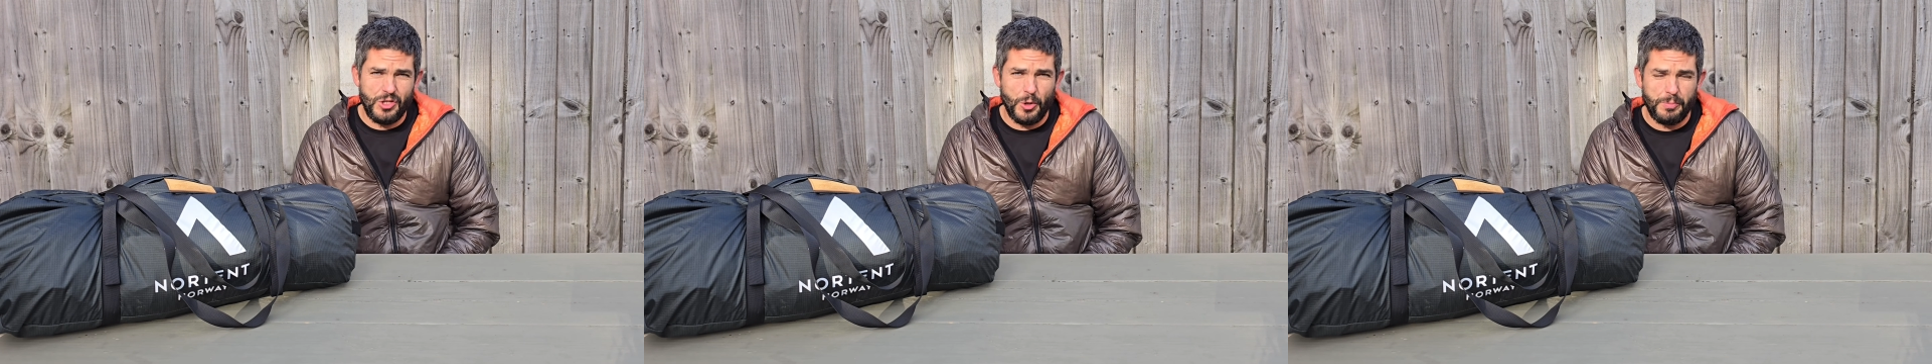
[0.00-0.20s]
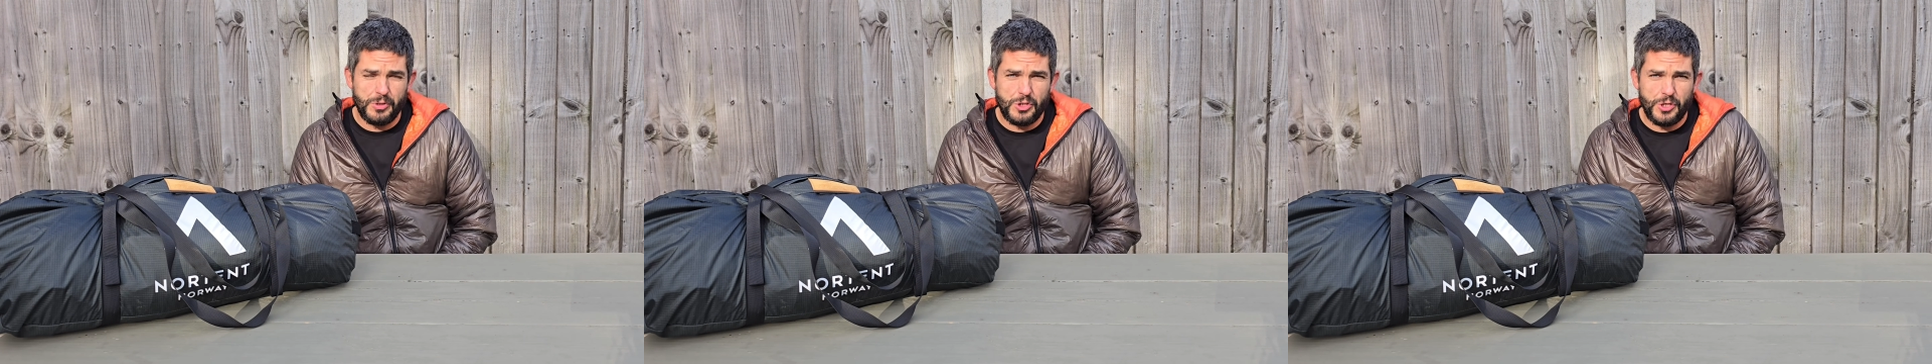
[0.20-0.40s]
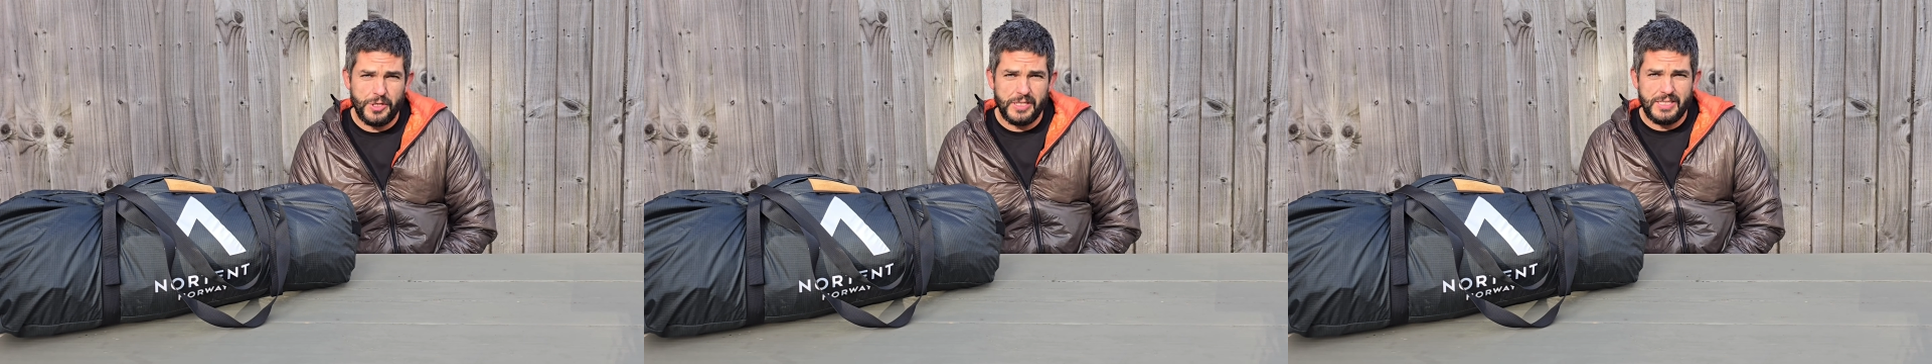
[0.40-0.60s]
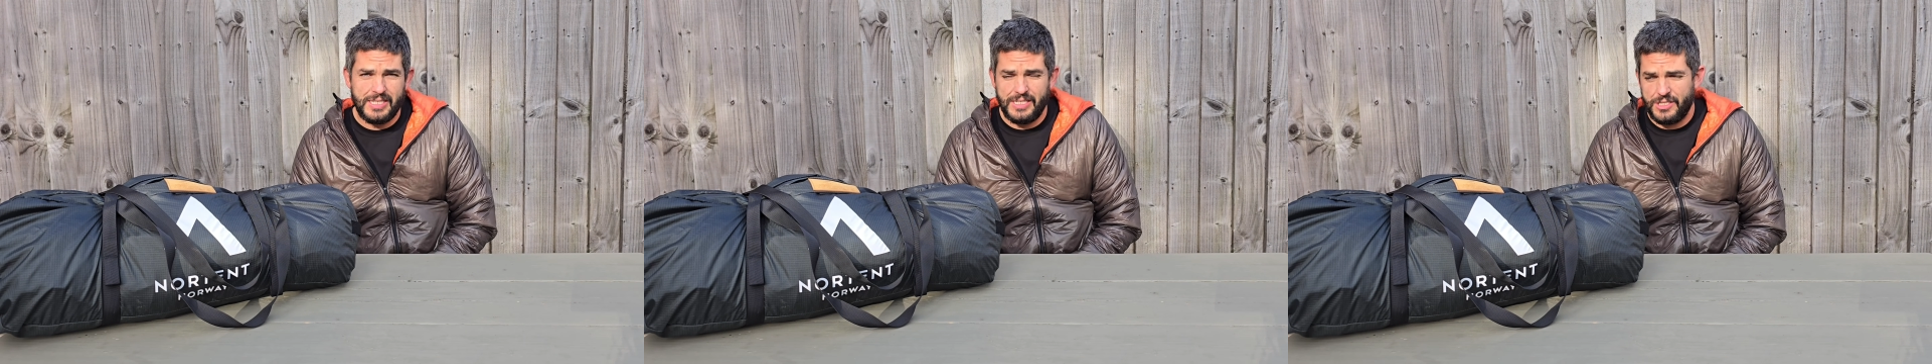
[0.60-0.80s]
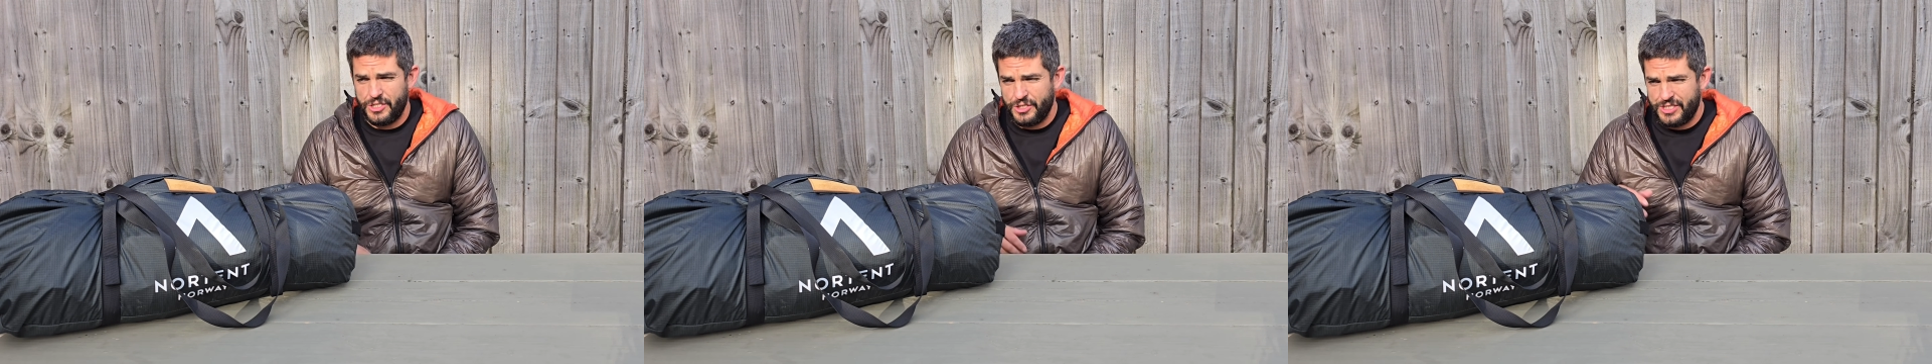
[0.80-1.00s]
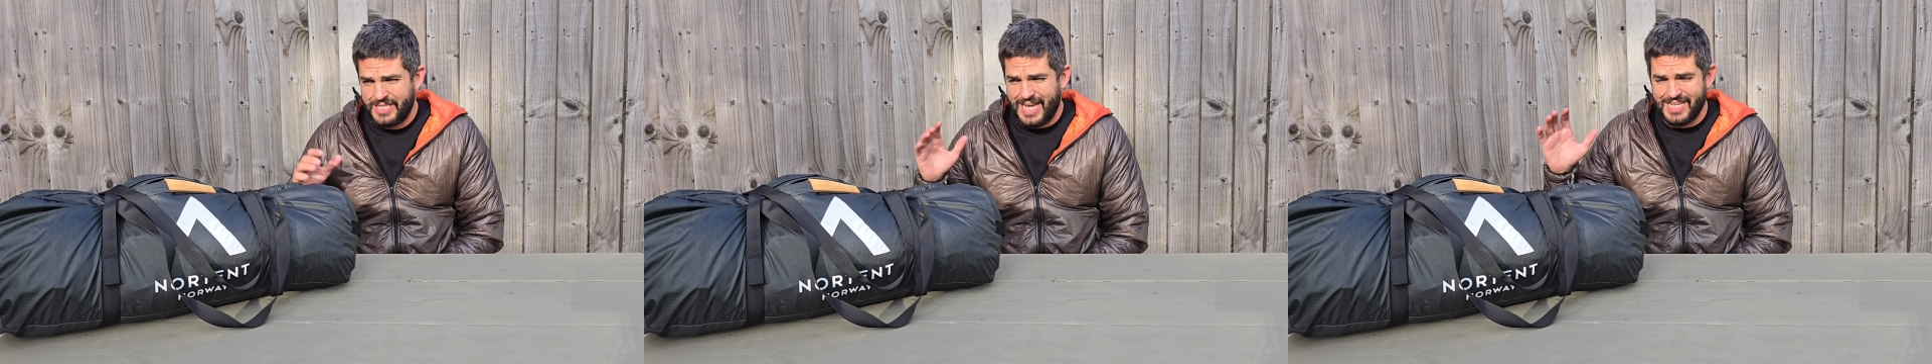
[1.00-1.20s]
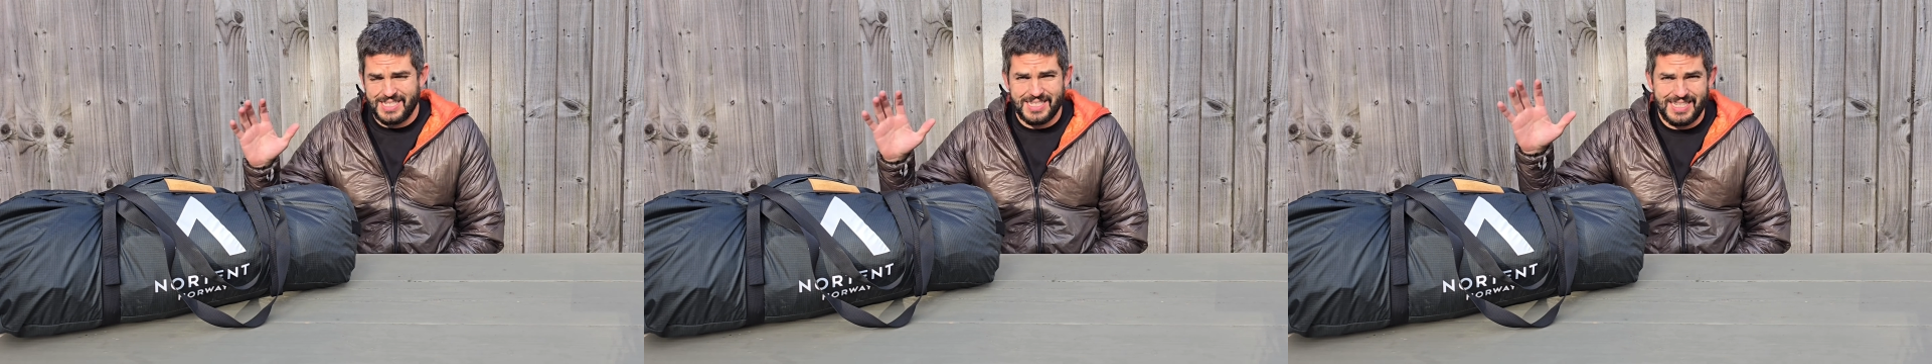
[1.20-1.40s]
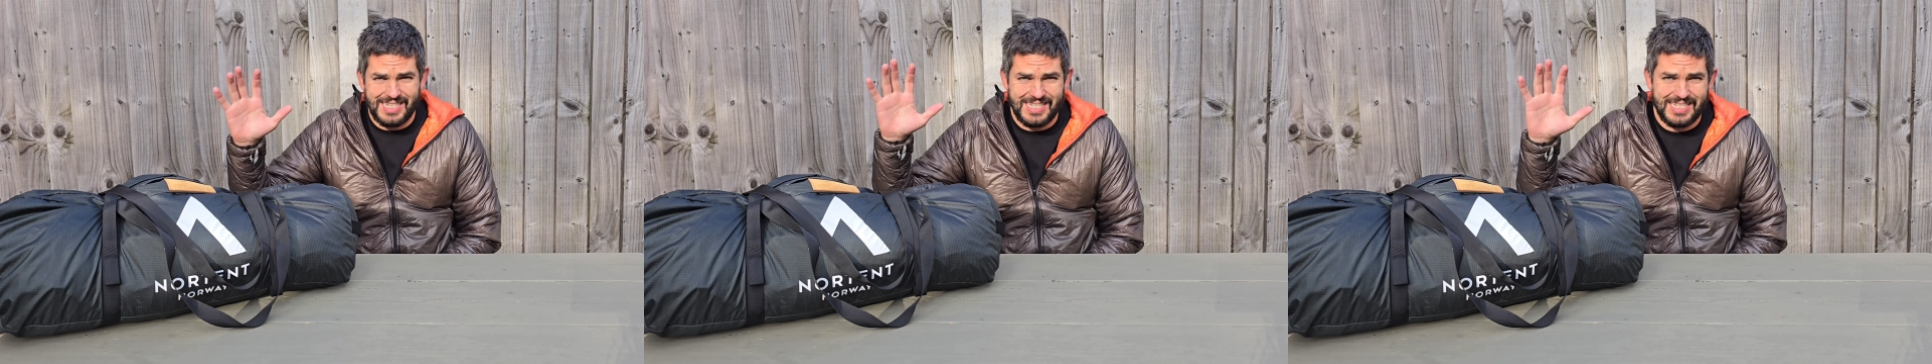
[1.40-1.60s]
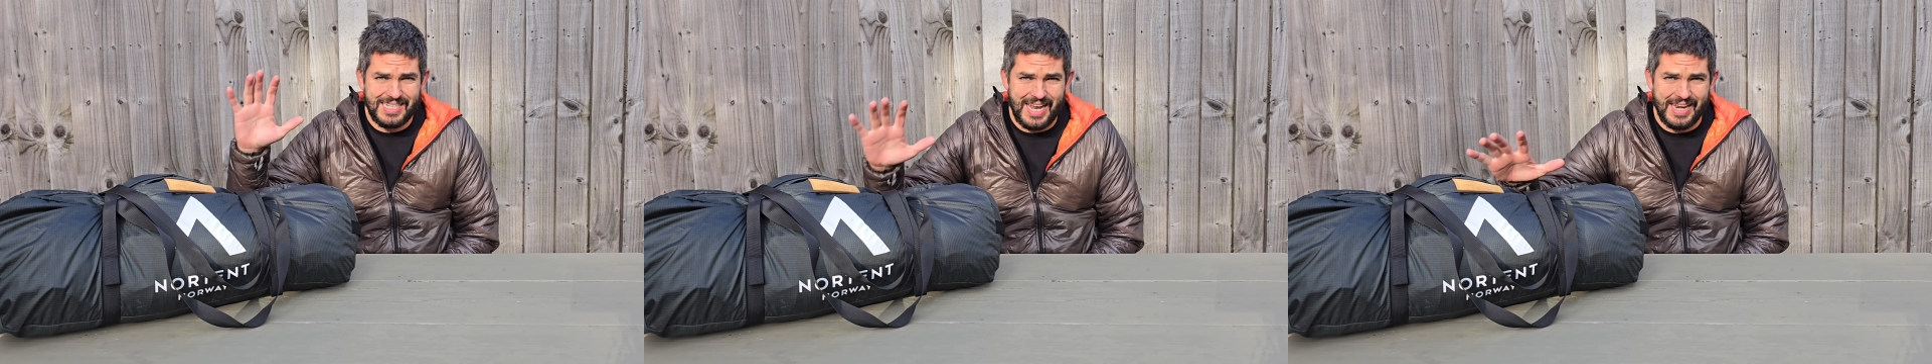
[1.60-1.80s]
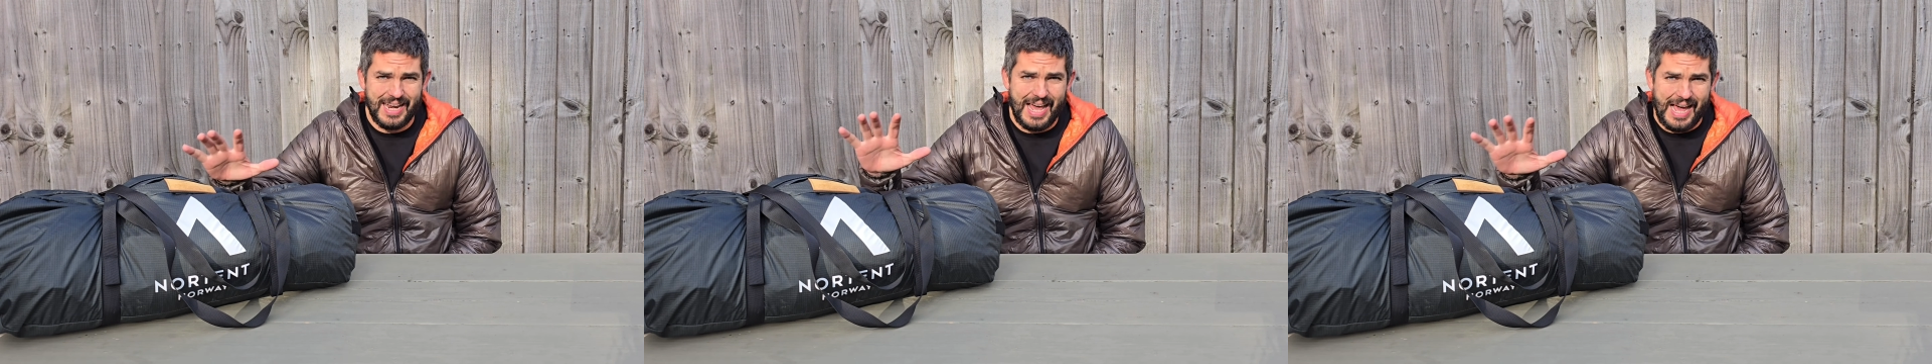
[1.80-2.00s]
the opportunity to test this
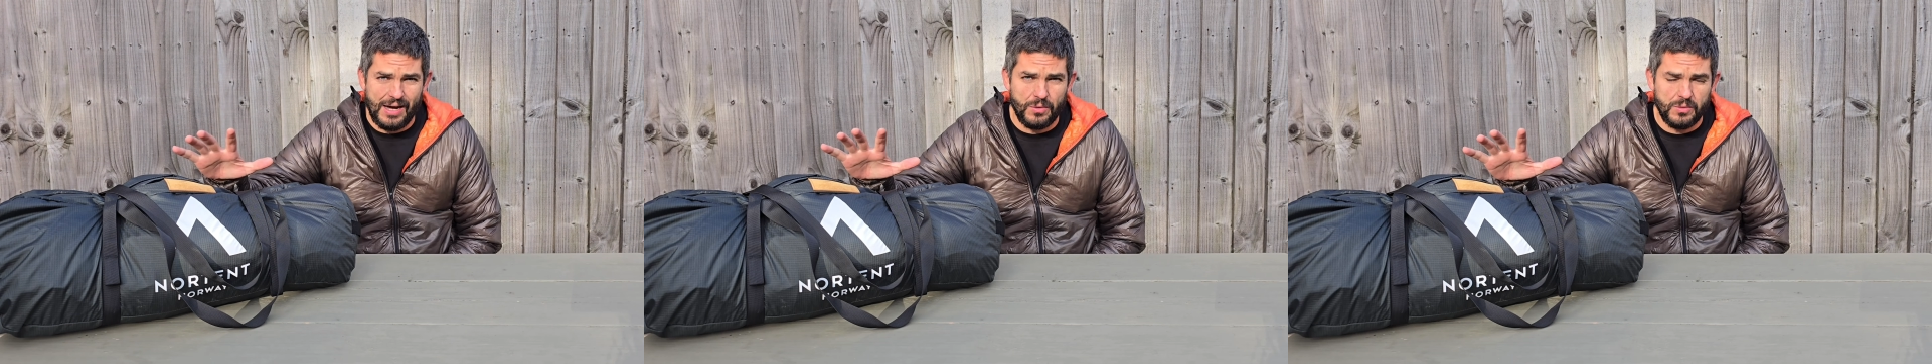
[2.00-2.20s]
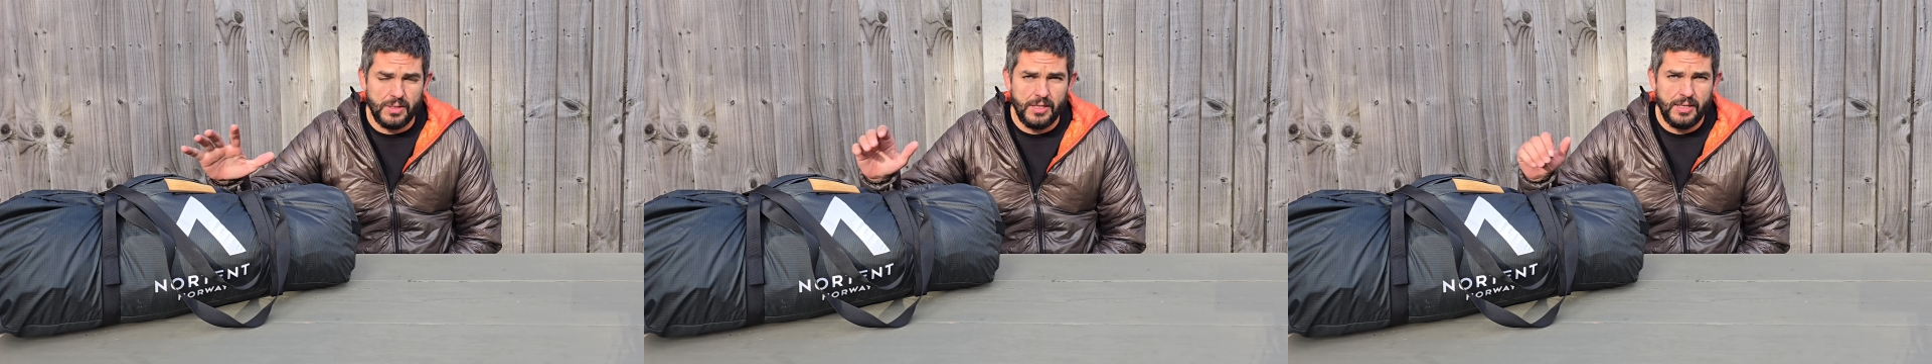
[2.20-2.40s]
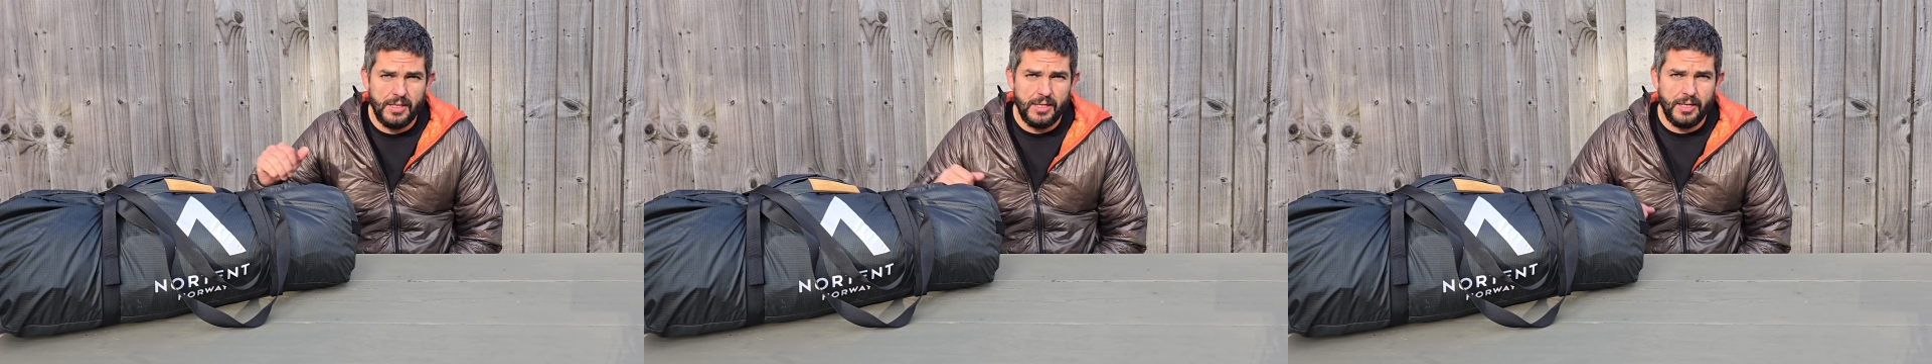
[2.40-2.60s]
tent out